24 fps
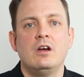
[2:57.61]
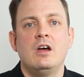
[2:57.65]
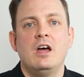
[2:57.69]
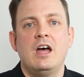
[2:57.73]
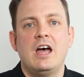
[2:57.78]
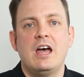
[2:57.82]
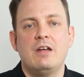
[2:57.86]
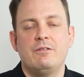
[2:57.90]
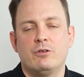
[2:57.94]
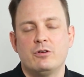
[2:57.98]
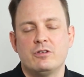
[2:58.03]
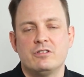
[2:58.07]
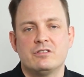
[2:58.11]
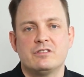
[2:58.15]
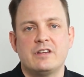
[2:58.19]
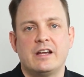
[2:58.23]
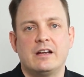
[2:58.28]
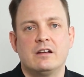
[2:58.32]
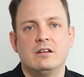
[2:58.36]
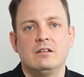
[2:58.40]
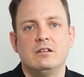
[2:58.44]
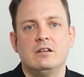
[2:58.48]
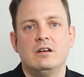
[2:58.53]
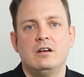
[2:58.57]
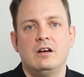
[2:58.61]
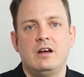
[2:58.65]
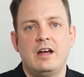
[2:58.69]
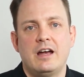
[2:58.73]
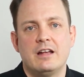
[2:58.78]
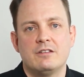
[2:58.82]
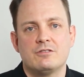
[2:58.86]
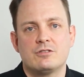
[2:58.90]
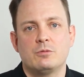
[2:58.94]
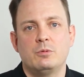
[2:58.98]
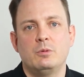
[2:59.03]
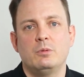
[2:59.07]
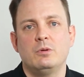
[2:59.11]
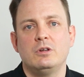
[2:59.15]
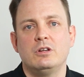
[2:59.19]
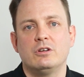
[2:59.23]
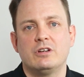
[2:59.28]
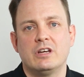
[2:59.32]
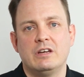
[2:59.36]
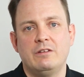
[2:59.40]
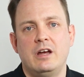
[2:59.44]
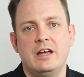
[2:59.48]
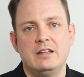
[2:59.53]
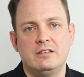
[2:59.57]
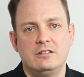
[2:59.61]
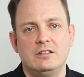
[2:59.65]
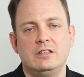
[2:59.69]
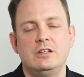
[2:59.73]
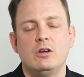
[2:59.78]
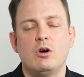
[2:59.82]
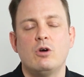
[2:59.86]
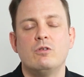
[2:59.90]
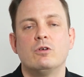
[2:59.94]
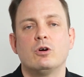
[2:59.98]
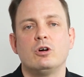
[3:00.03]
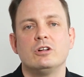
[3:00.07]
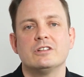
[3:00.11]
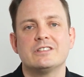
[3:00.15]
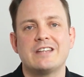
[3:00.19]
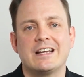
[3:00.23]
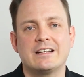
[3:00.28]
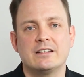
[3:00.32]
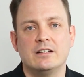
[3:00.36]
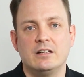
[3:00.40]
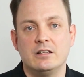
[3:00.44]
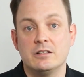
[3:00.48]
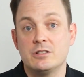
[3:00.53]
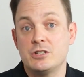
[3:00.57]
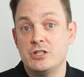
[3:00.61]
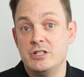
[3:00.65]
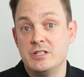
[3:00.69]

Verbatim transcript: And for the second uh, answer, we will look at the overall technology